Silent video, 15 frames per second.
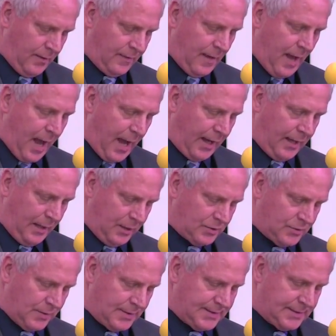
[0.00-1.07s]
The high
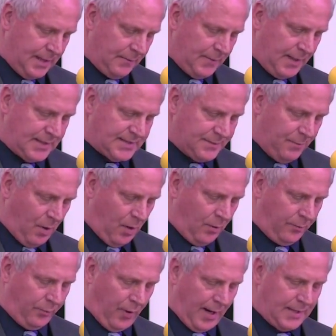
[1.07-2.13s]
interest seemed a
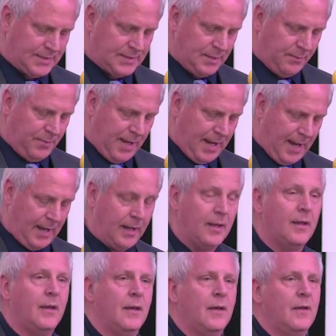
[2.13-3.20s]
small price to pay
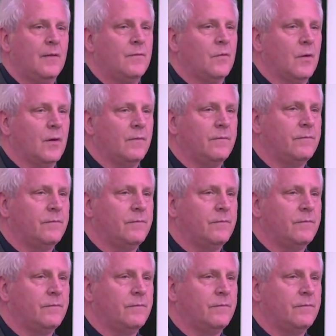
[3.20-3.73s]
for